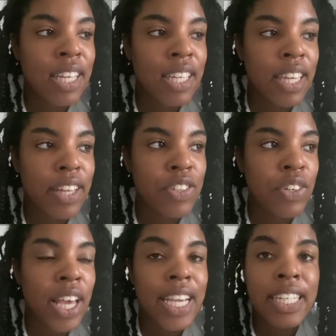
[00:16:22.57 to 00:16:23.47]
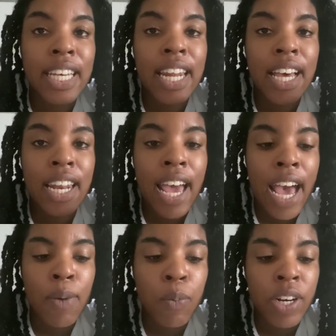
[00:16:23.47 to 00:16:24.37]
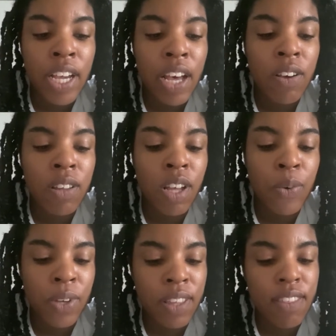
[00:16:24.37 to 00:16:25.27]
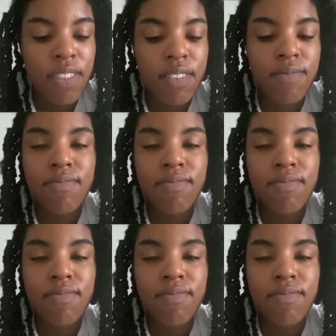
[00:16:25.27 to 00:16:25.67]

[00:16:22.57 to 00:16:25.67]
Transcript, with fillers: Yesterday I did an ab workout along with